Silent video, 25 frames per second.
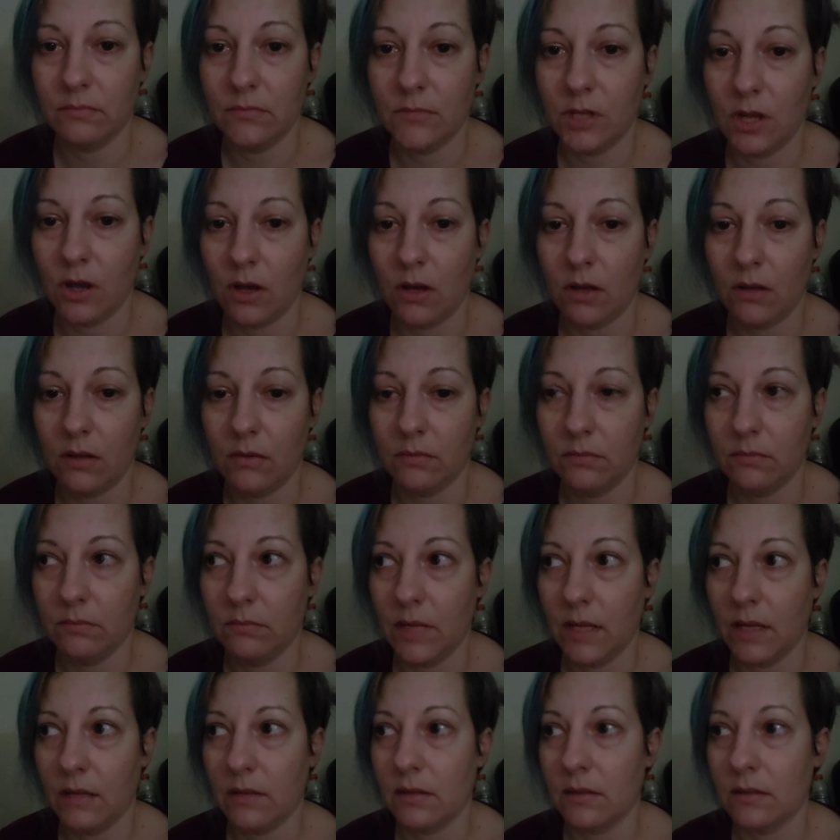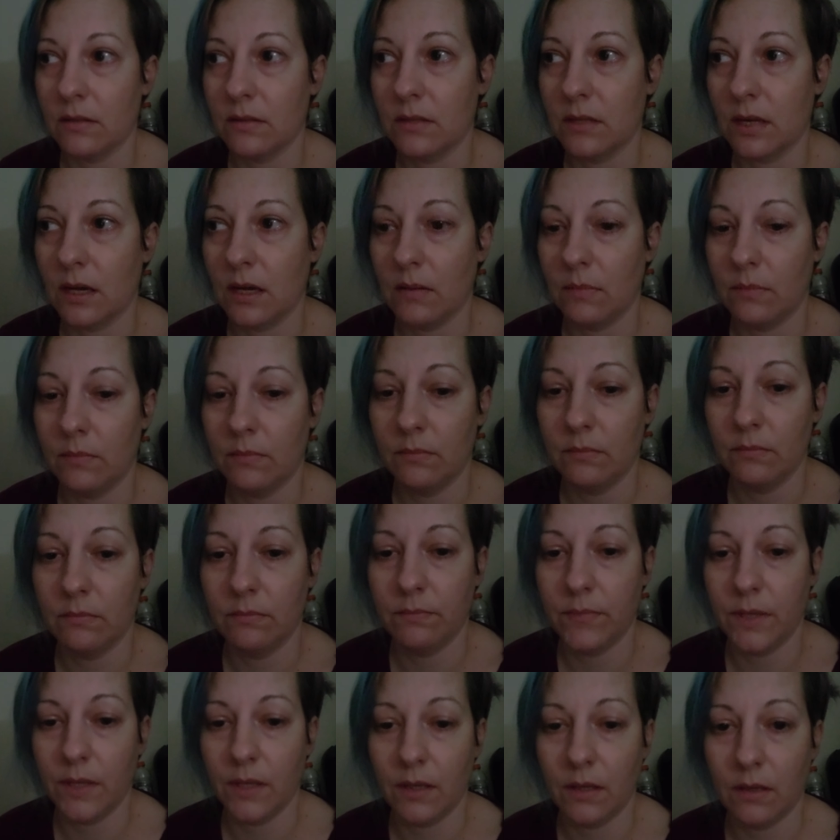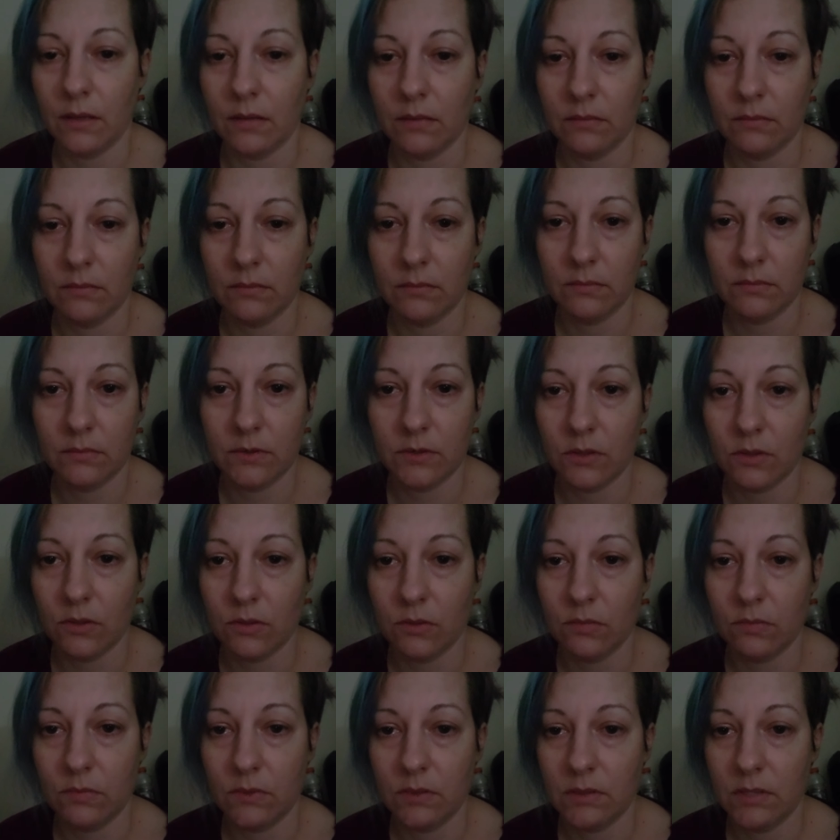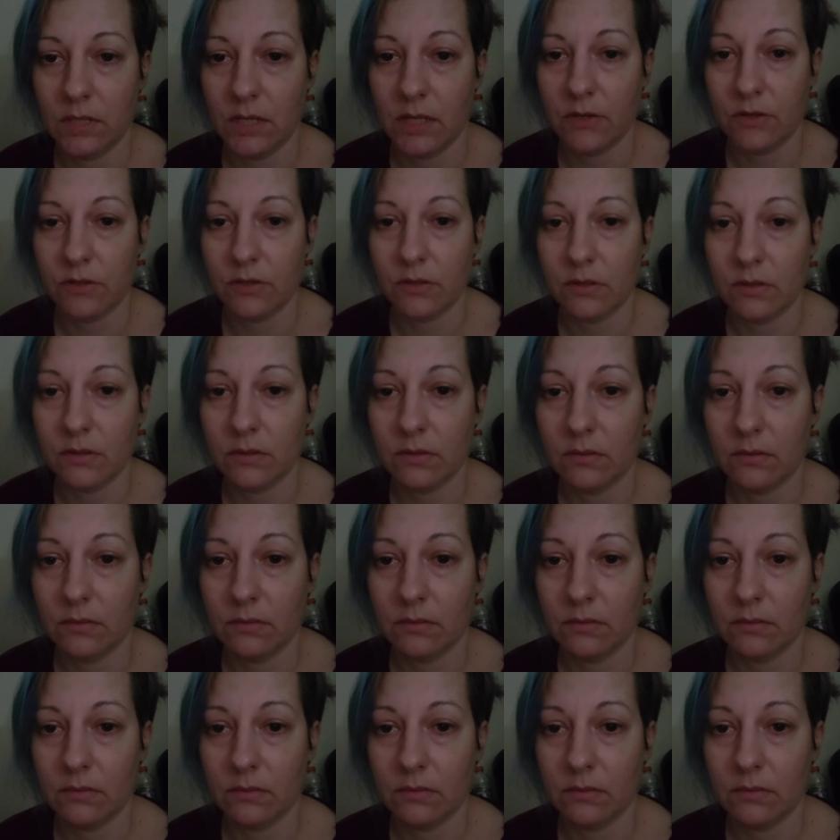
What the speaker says: y'all make this stop being so contagious,